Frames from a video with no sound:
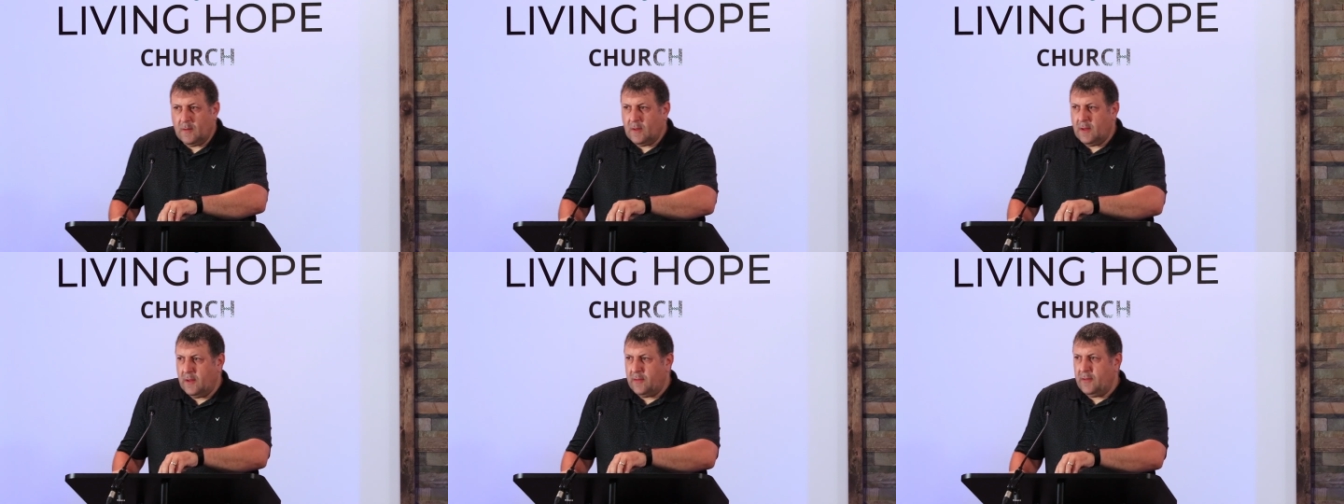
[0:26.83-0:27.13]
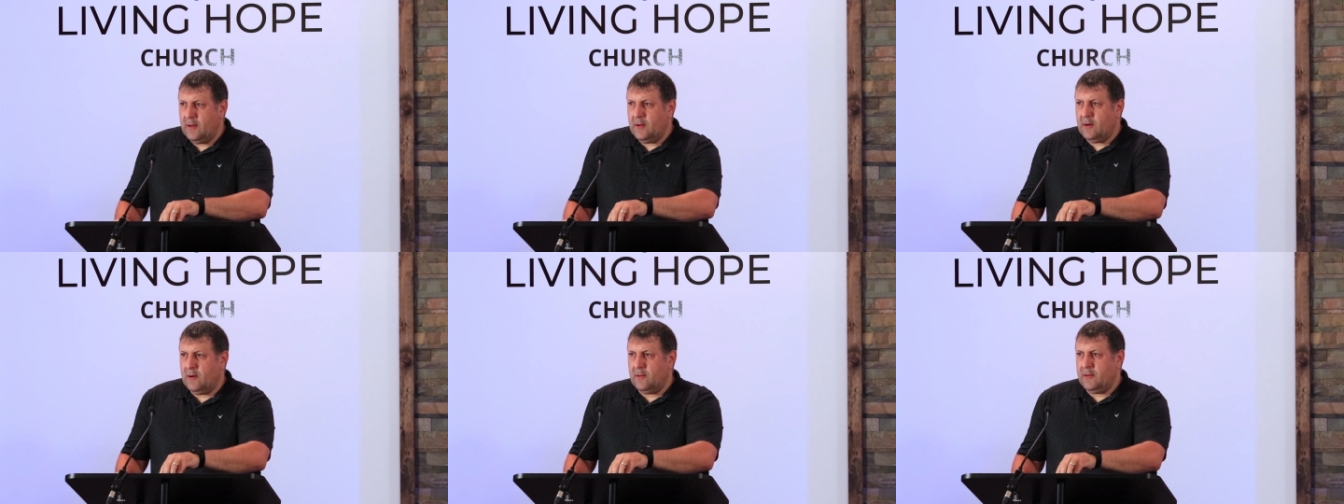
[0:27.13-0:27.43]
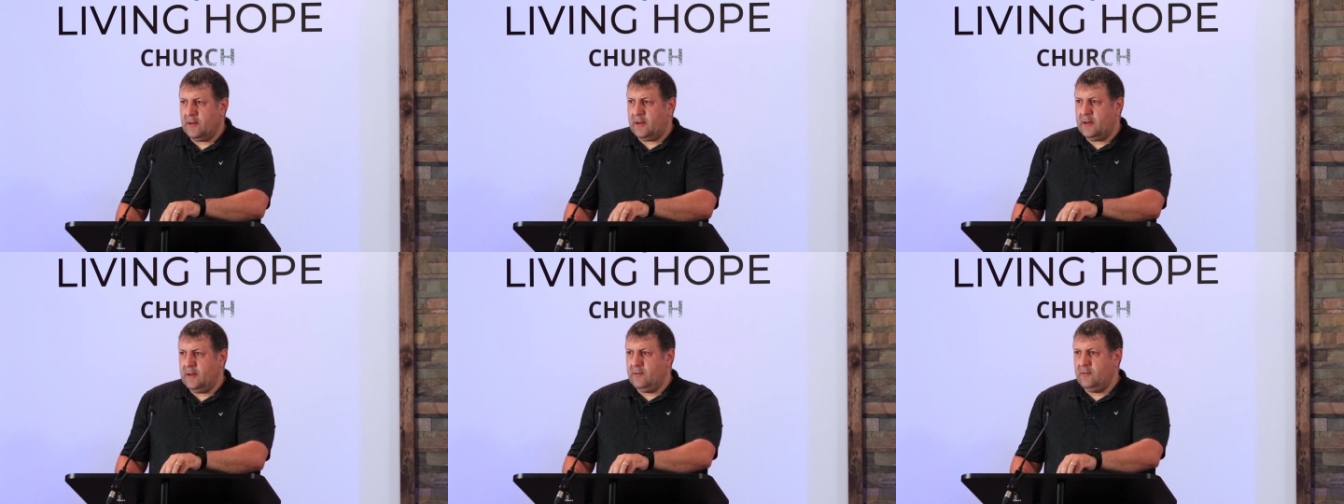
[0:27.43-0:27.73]
I think all
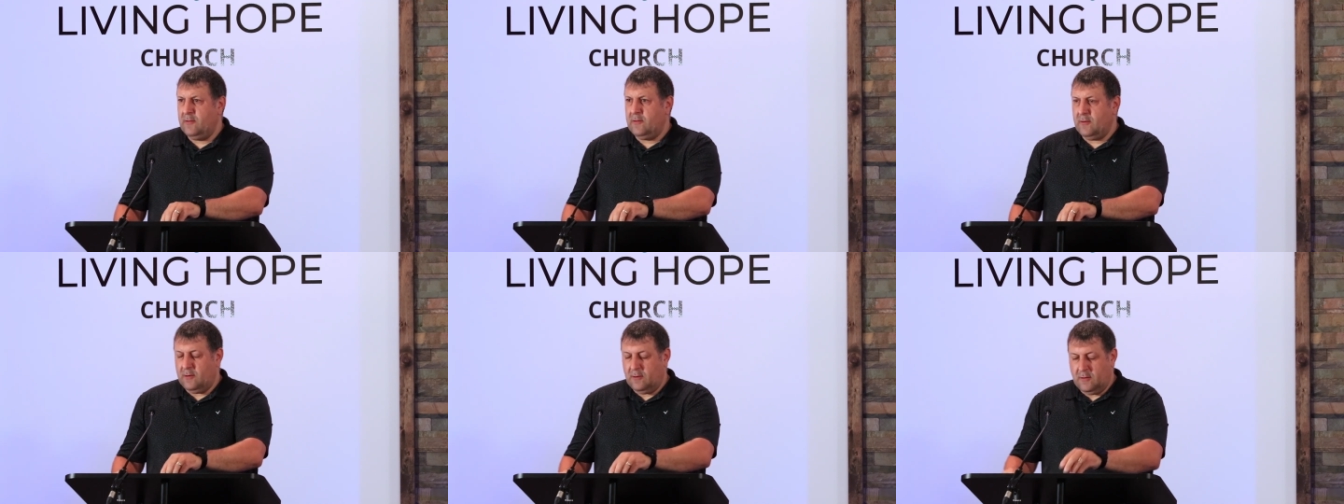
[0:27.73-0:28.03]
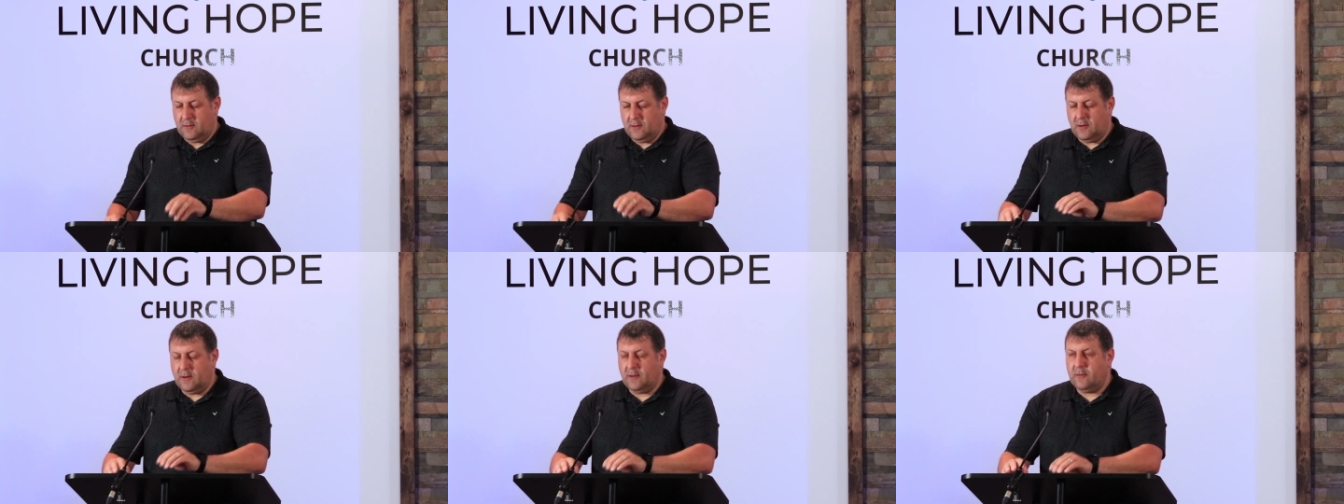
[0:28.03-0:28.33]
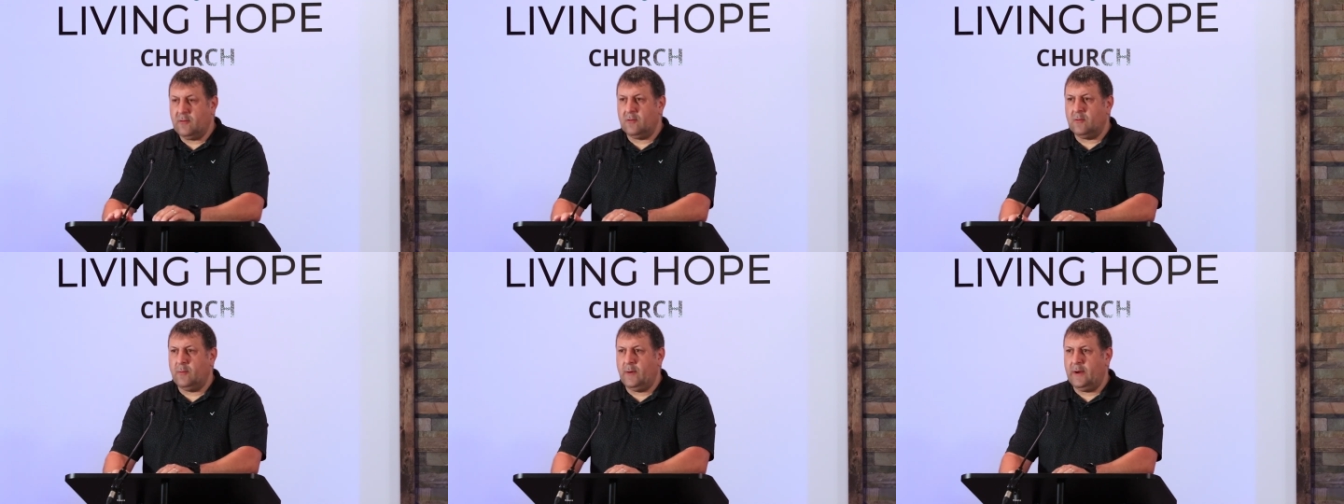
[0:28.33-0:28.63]
the kids are
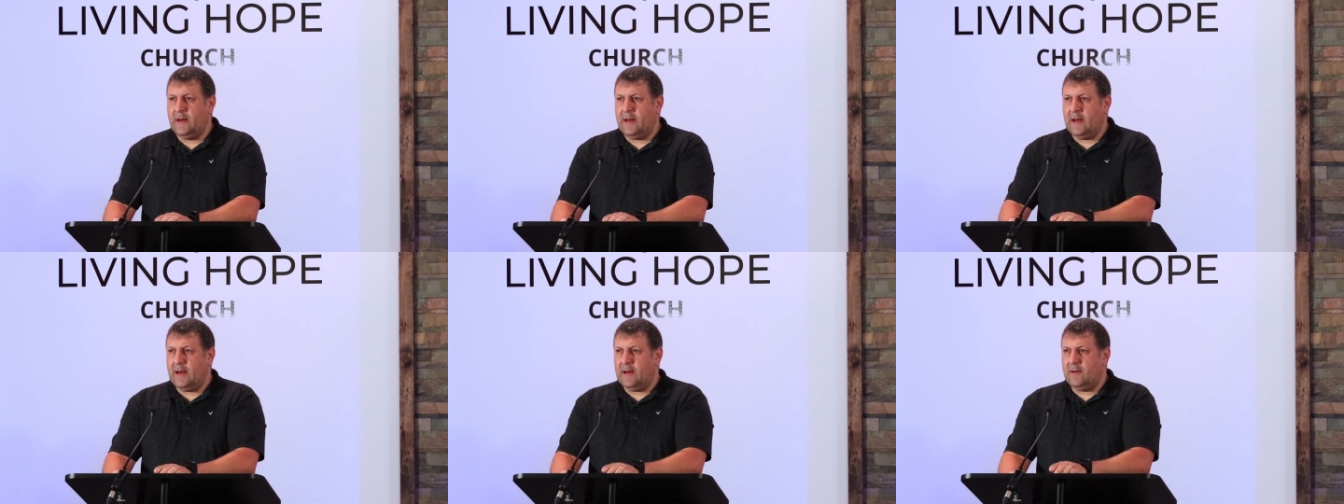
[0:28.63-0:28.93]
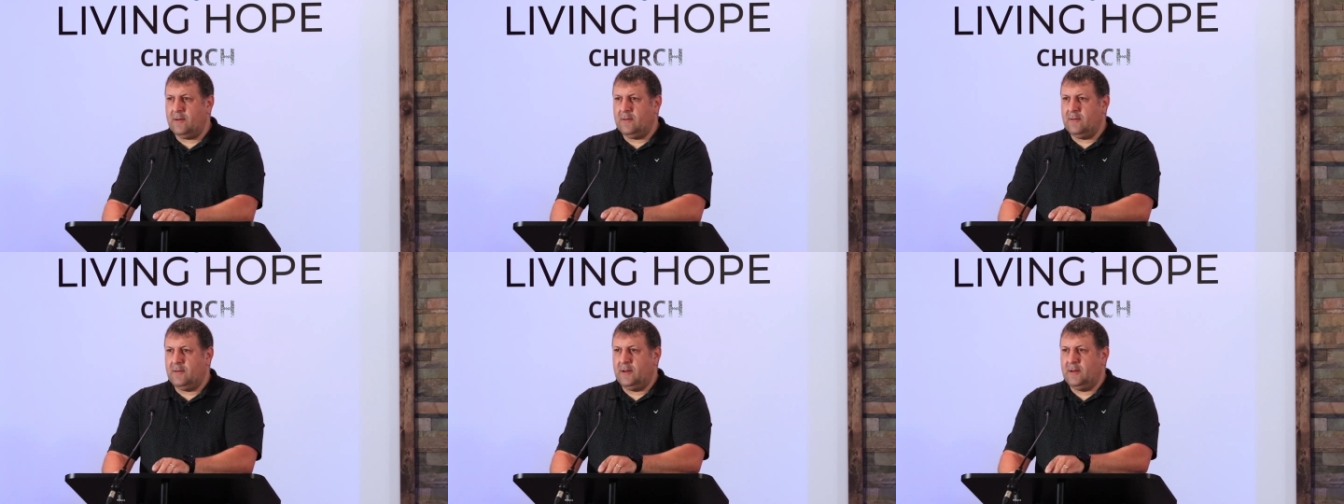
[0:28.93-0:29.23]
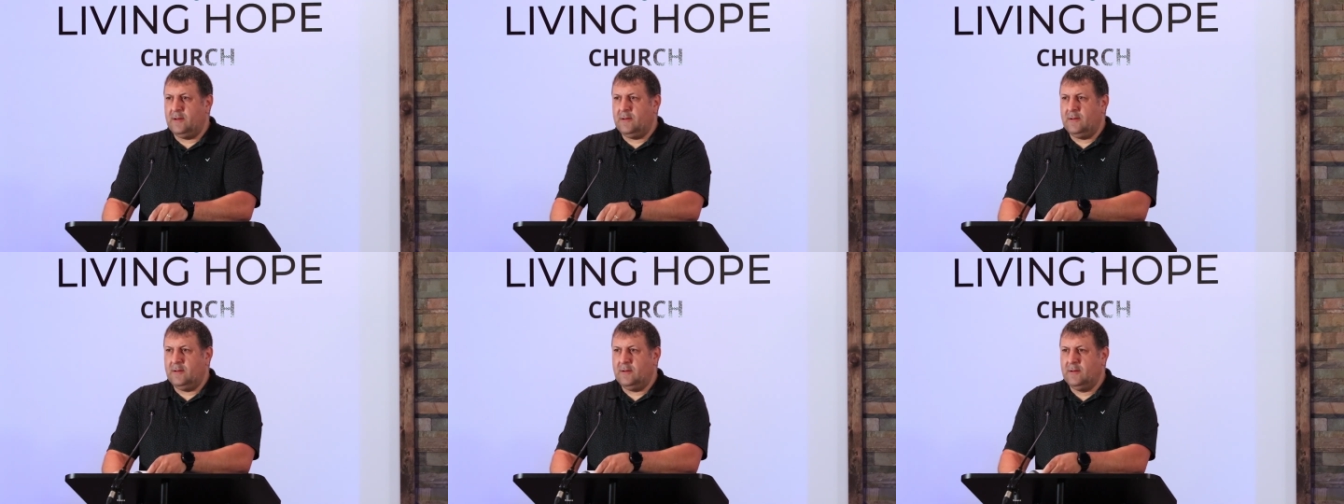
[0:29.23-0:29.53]
on their way down,
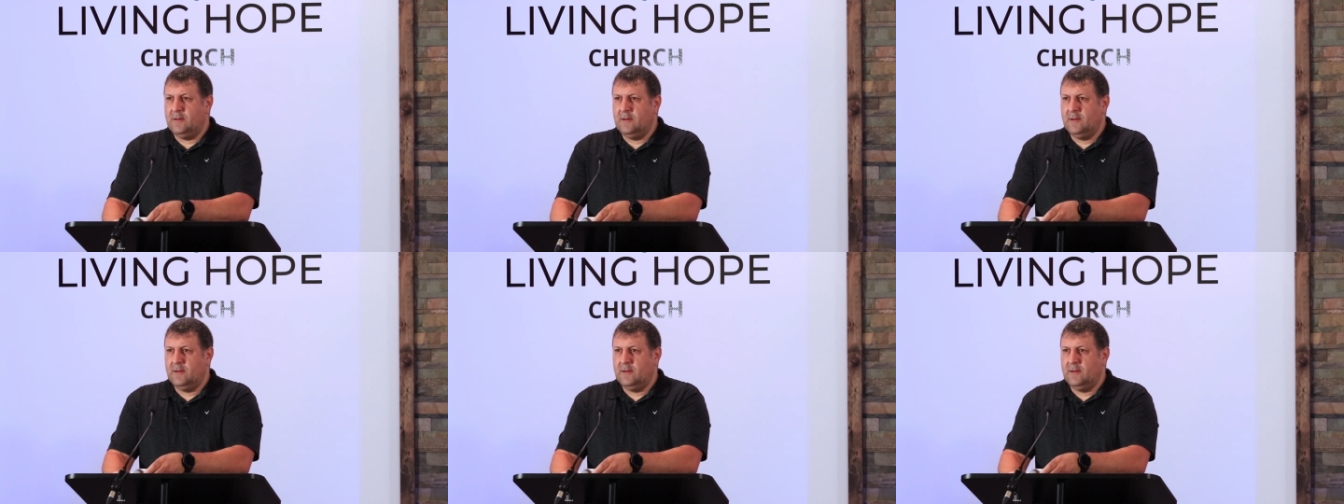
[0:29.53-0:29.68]
and